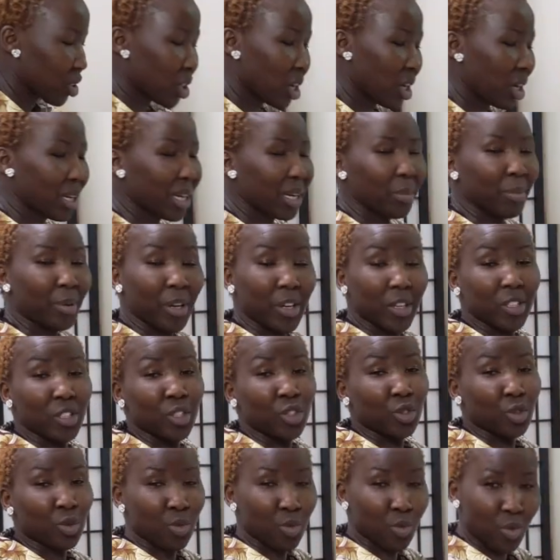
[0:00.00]
talk
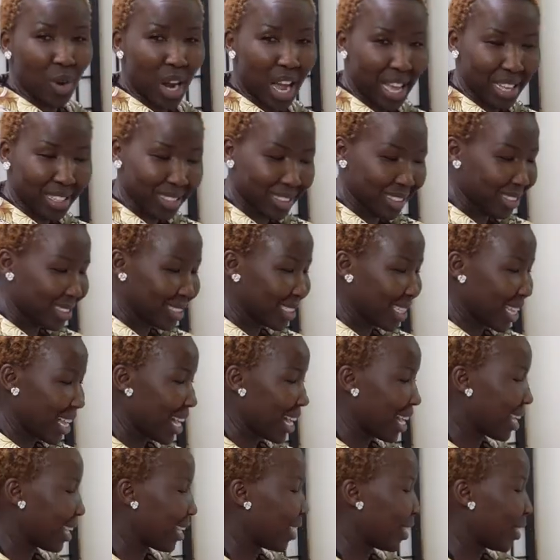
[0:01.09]
about dress.
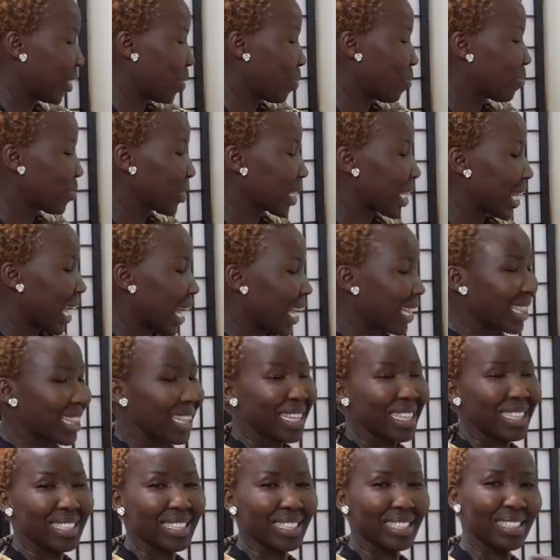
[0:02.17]
I
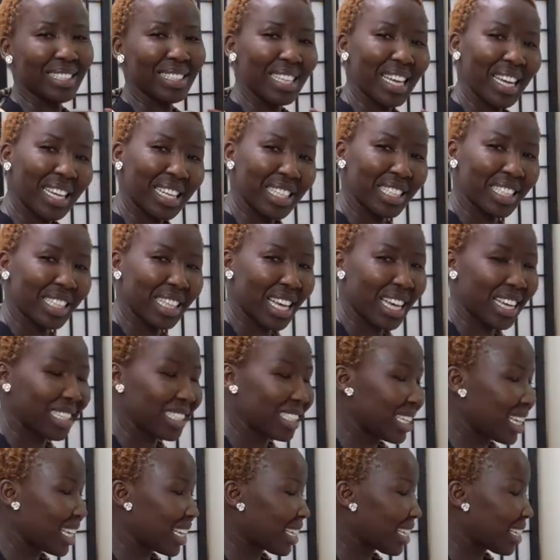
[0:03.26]
think the
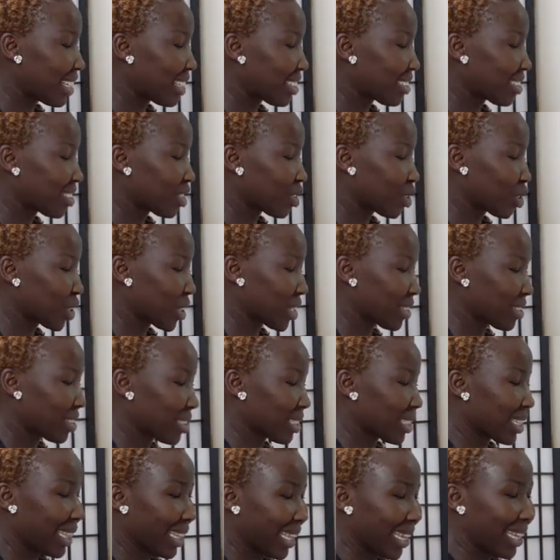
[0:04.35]
neckline is
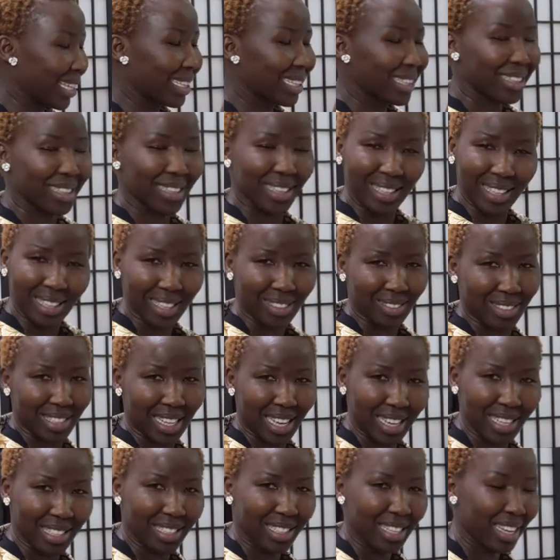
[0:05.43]
just like, the
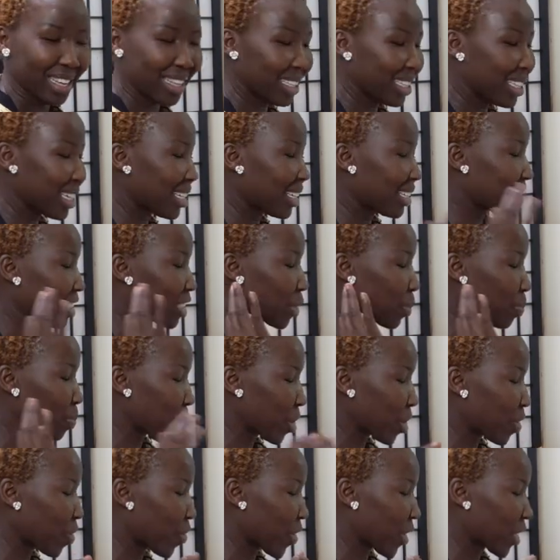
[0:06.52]
neckline is
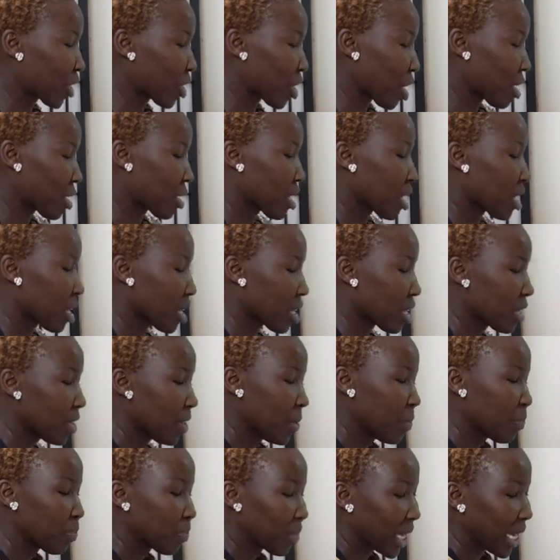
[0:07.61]
perfect on her.
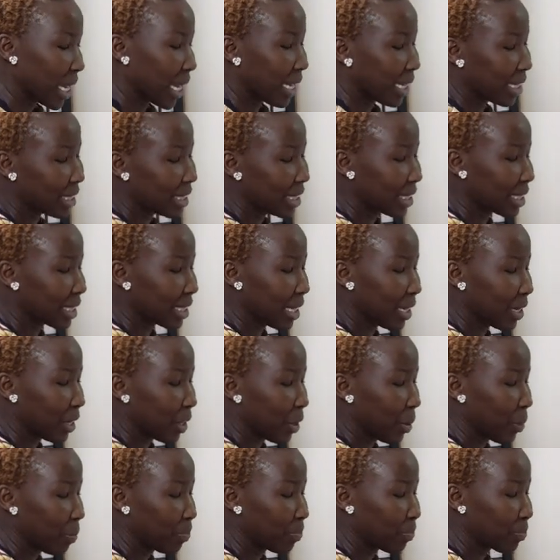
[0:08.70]
And
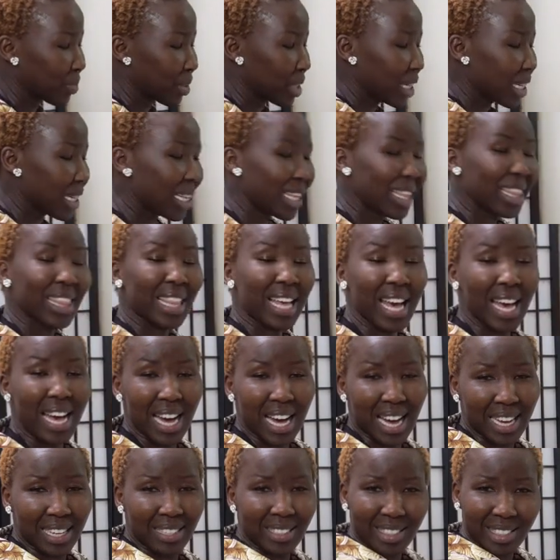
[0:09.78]

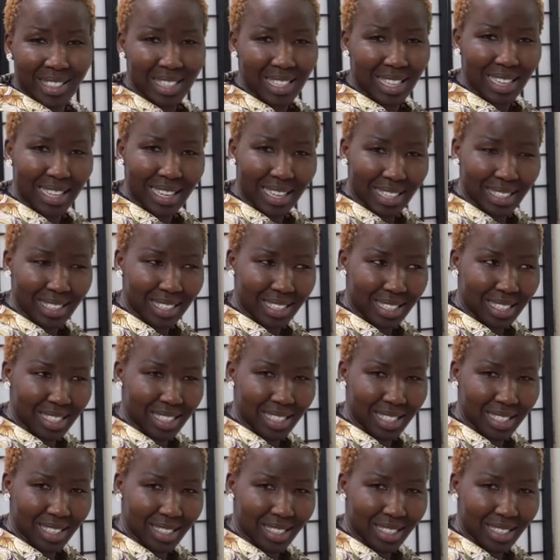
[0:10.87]
thigh-high slit,